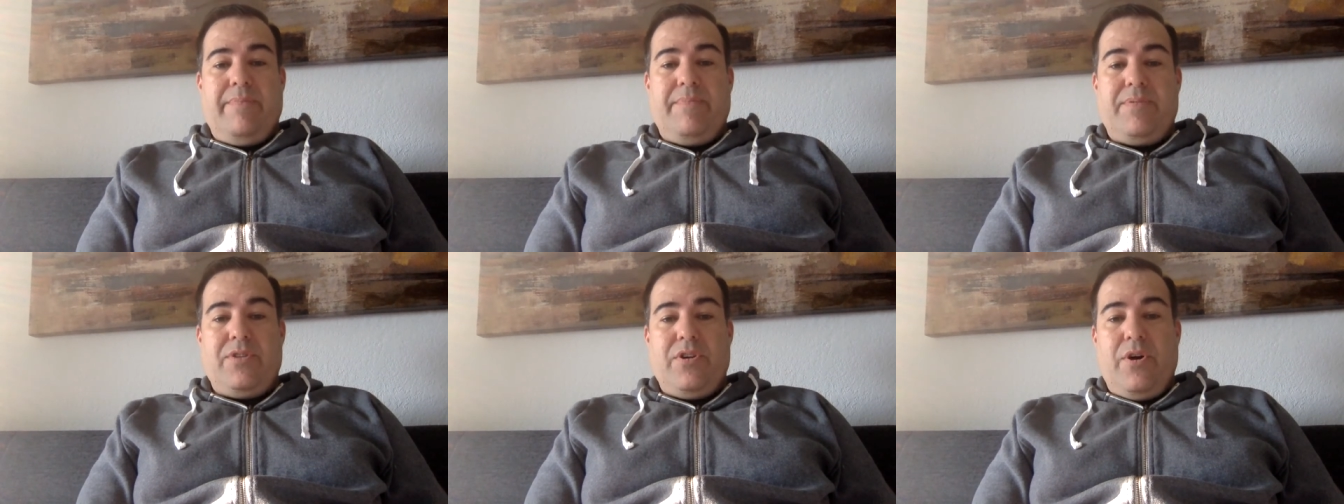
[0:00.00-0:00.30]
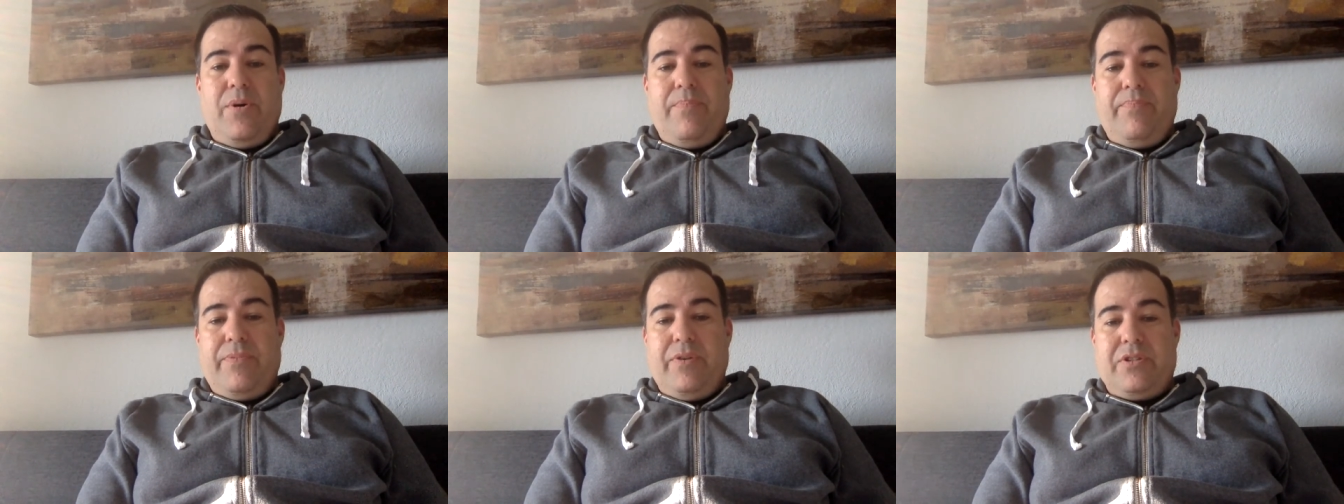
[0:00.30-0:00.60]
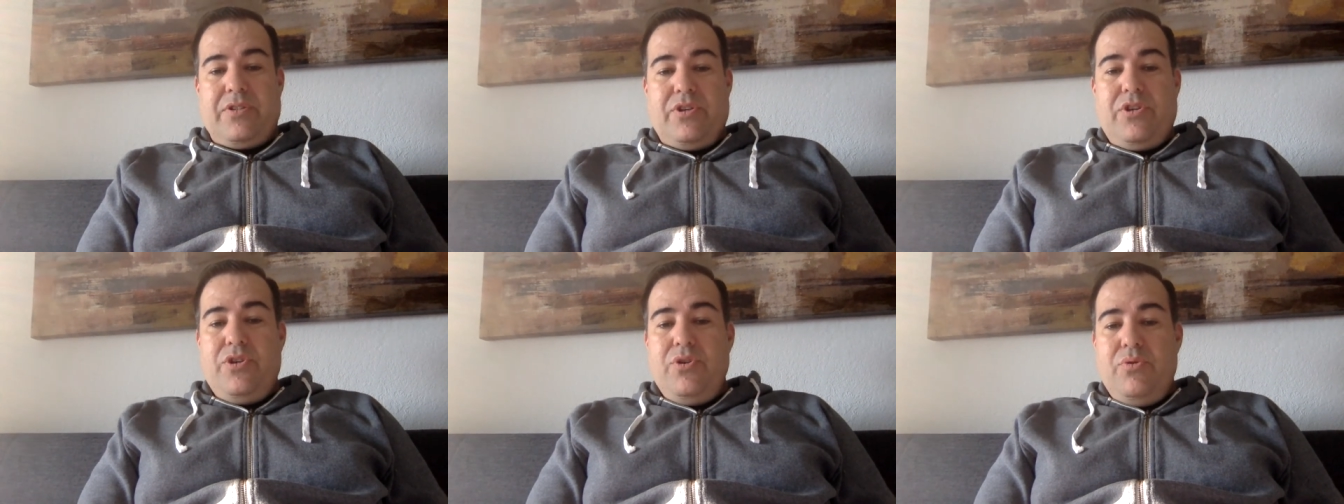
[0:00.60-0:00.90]
So
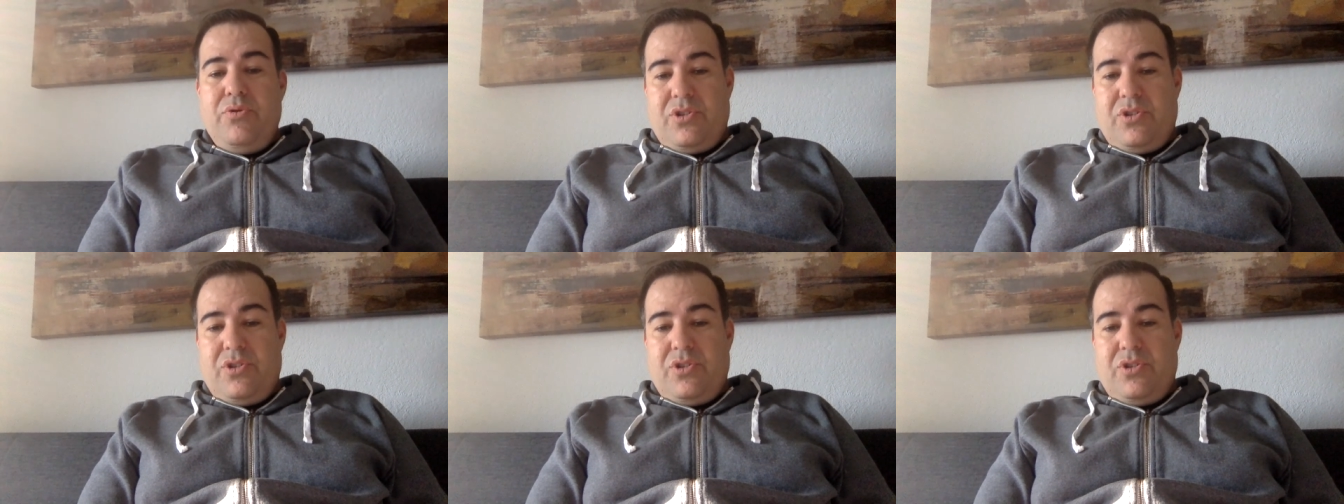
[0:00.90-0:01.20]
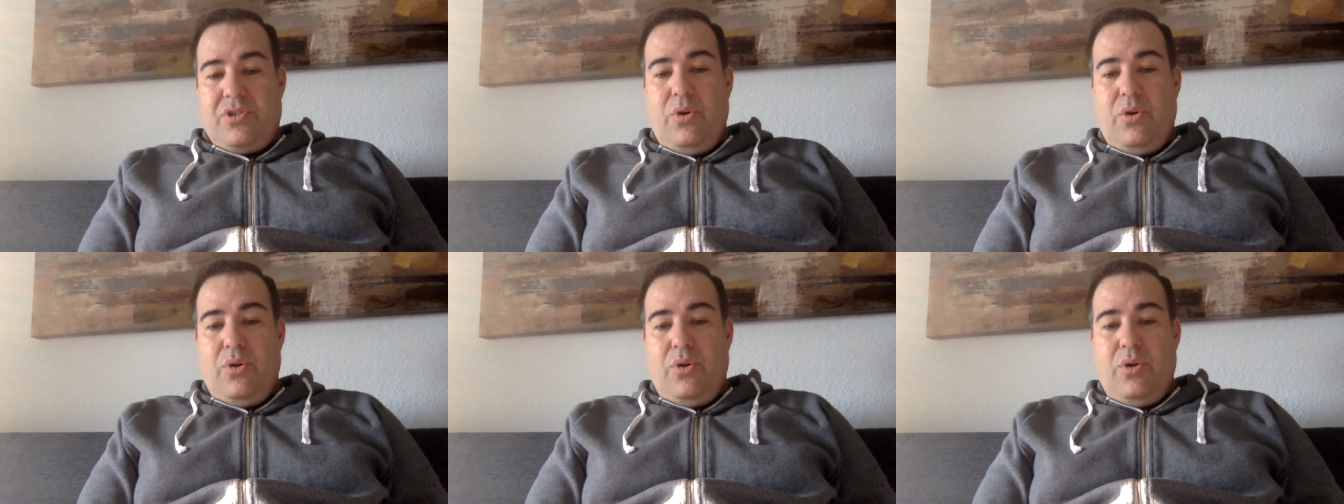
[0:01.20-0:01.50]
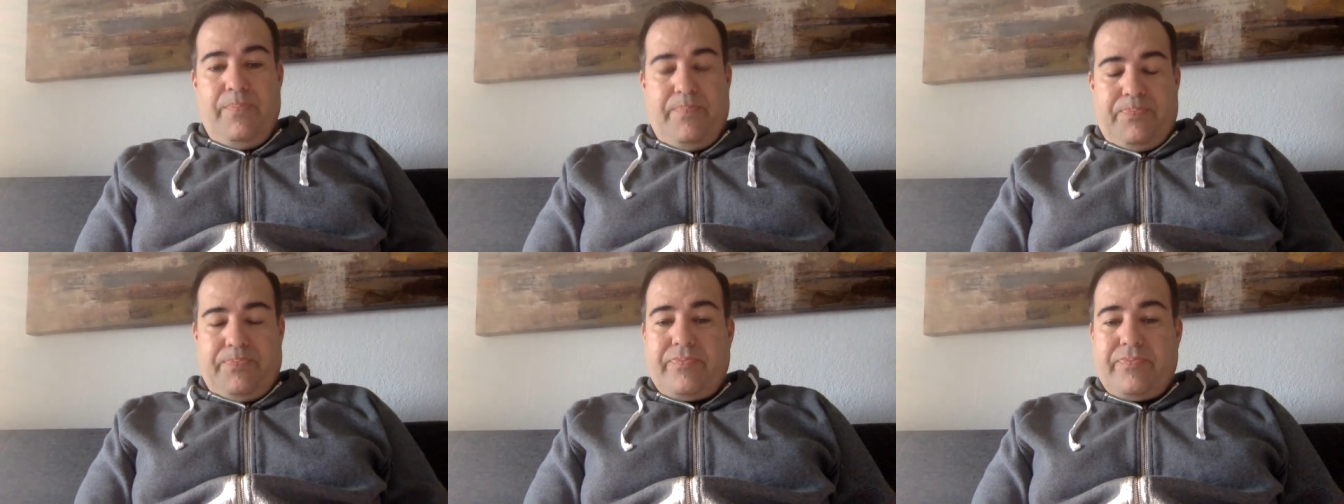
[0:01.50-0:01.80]
there's a huge
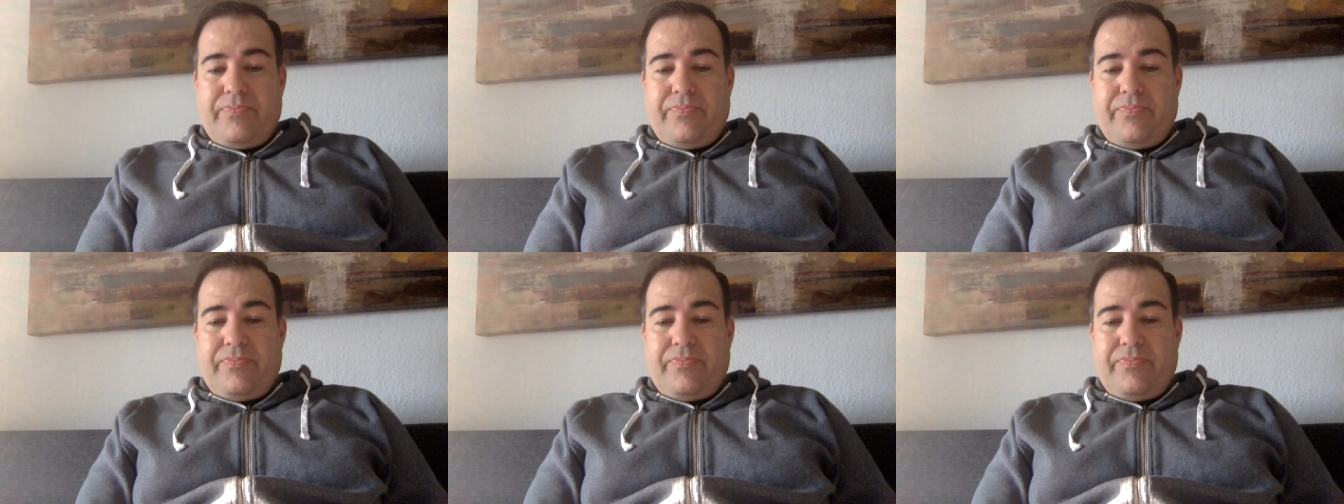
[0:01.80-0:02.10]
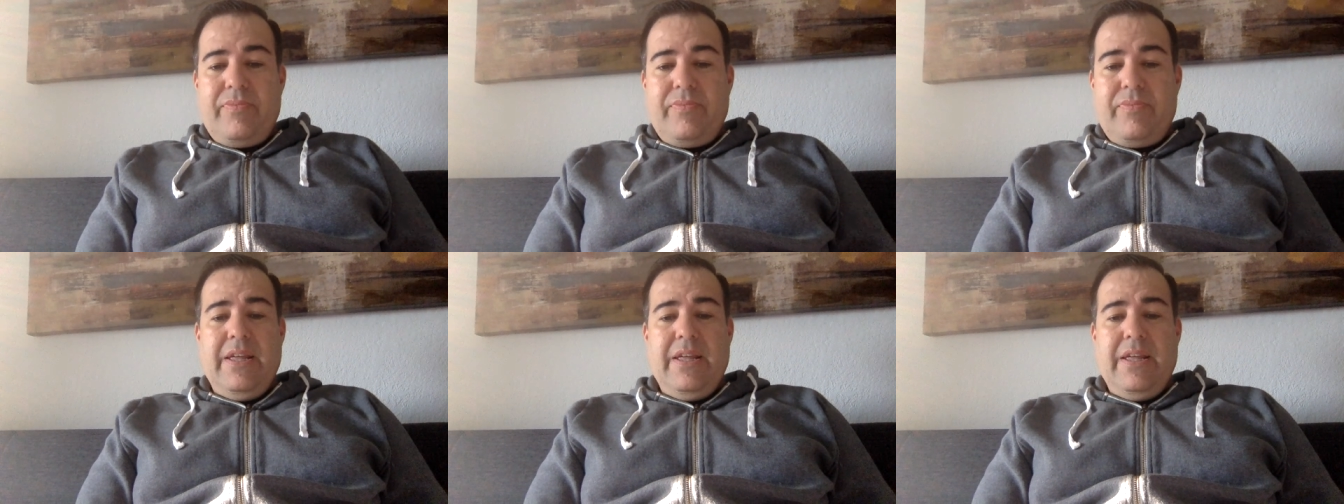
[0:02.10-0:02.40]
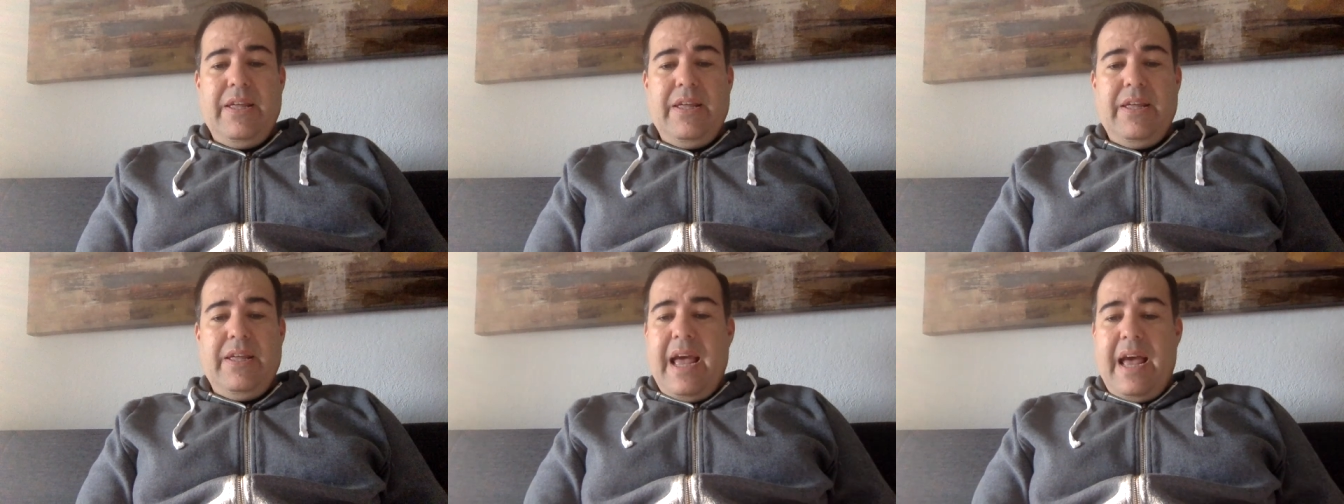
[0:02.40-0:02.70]
toll
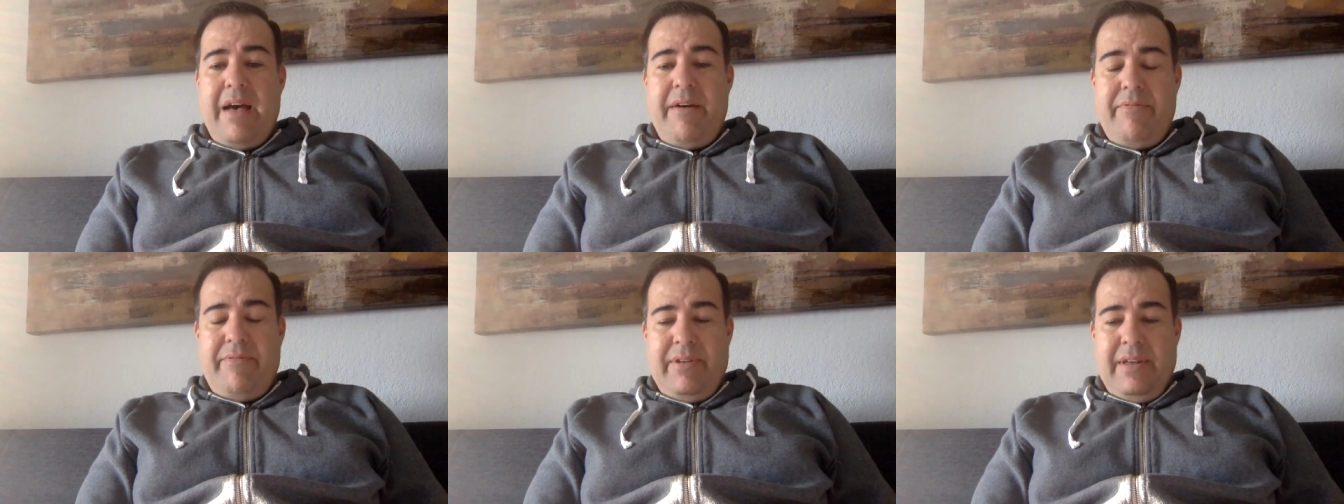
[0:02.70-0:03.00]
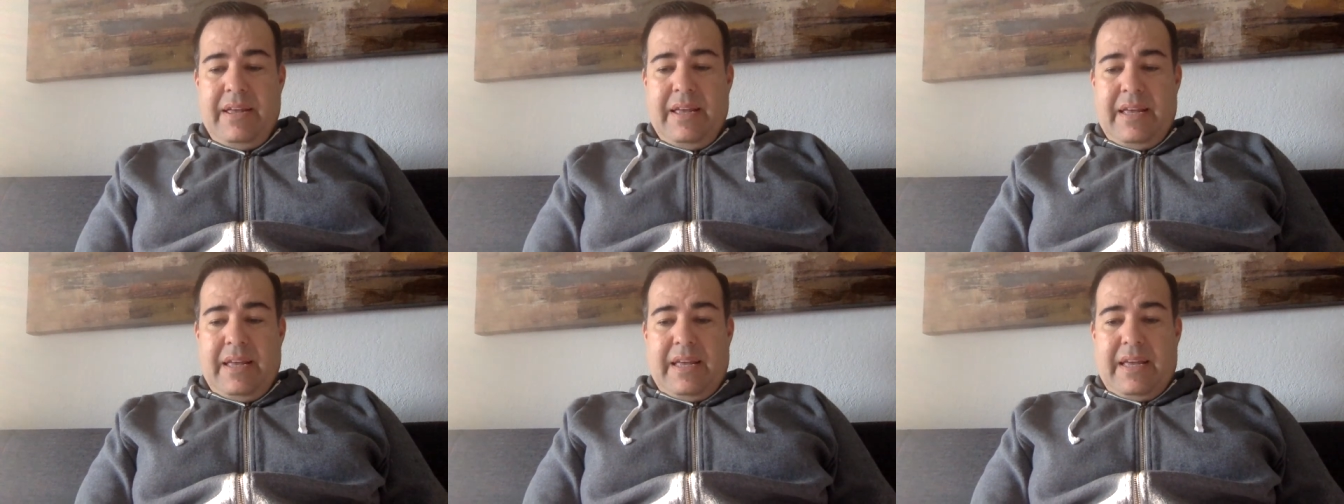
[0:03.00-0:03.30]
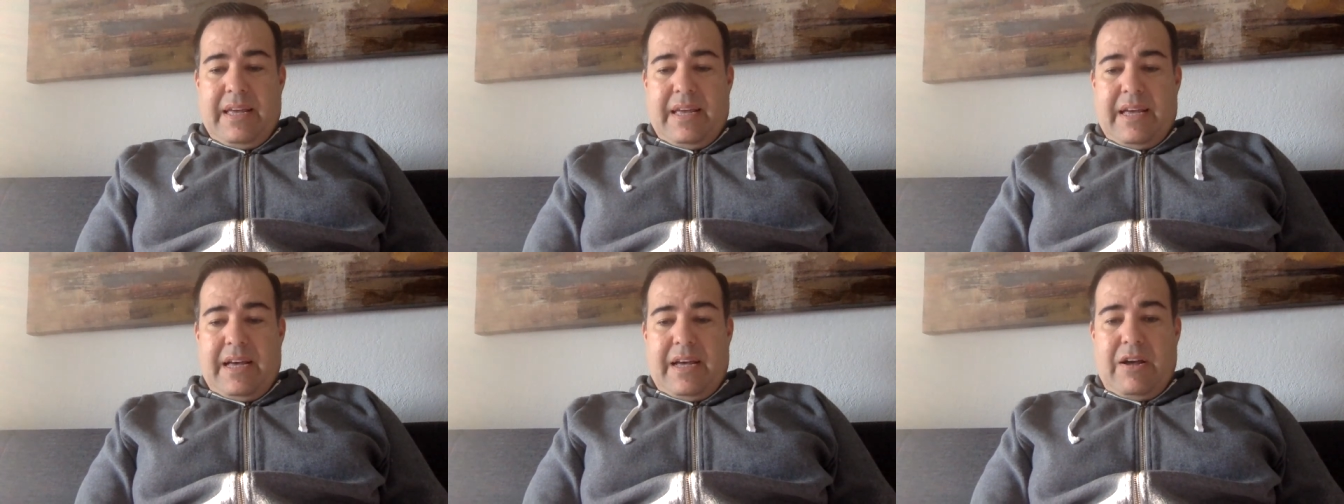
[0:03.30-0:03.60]
that they have
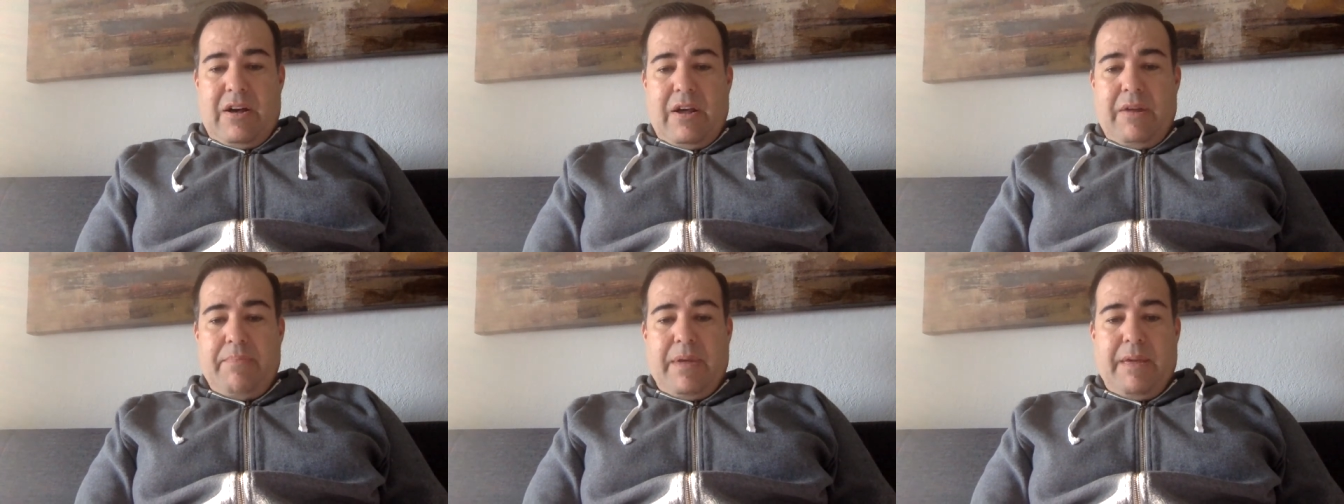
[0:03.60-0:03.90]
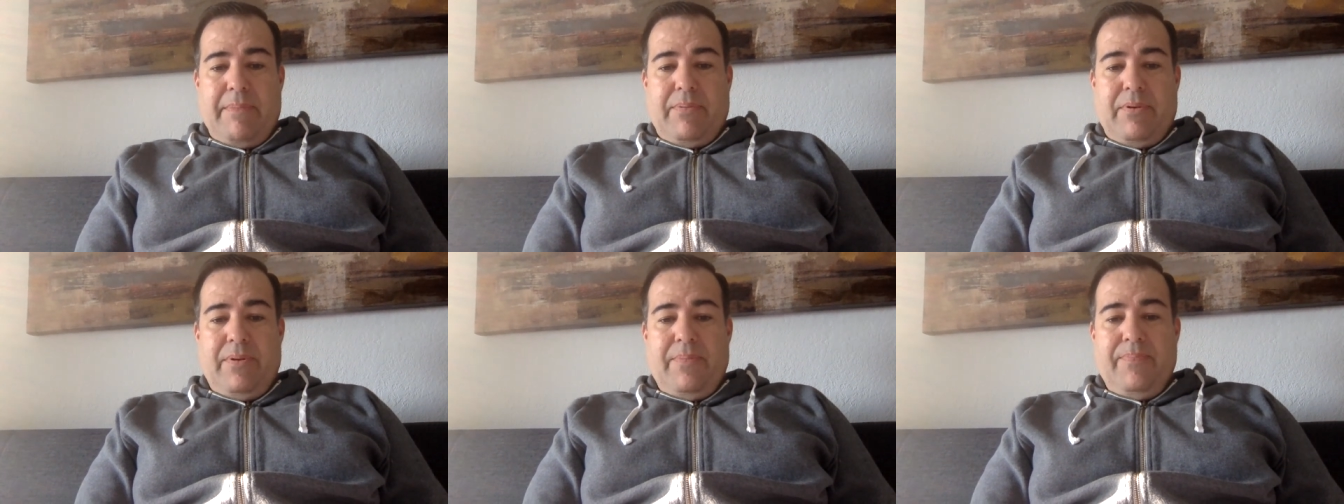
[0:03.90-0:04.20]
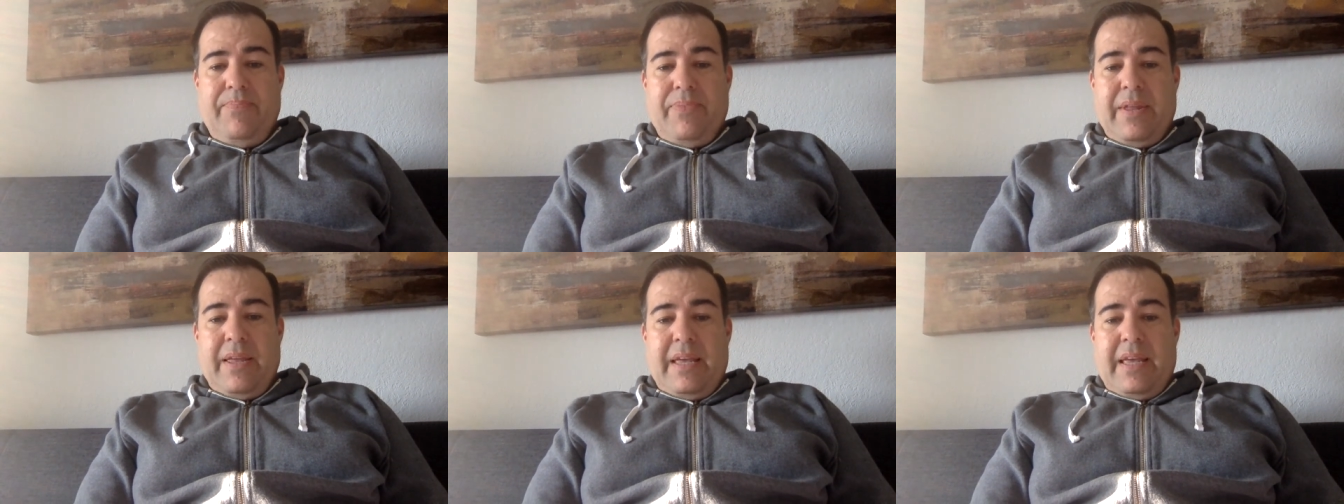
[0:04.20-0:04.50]
on people.